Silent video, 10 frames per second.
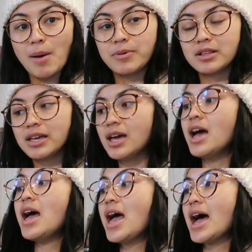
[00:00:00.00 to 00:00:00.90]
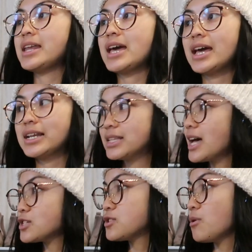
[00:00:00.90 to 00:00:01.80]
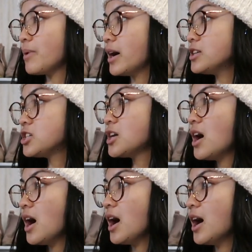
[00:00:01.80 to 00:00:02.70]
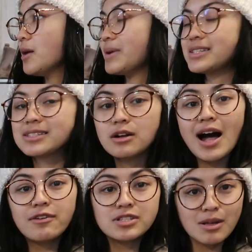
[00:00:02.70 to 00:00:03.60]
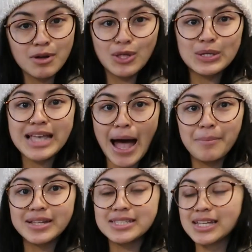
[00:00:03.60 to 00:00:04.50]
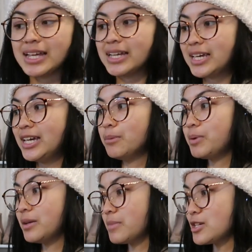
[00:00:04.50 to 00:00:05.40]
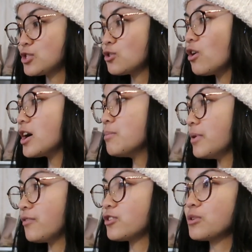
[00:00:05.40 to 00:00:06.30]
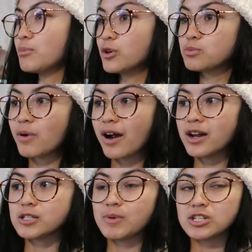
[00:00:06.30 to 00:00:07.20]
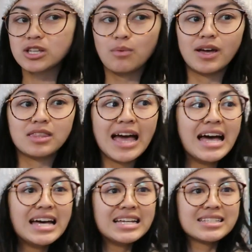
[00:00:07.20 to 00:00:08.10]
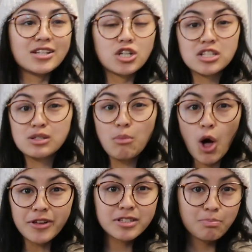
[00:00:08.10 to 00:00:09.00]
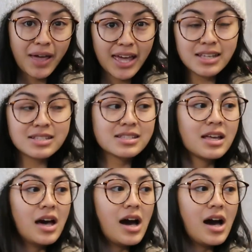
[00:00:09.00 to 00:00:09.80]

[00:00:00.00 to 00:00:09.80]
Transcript: properly, and I hated that so much. Um, I still have some of those habits that I keep in my store, but for the most part, especially with such a small space,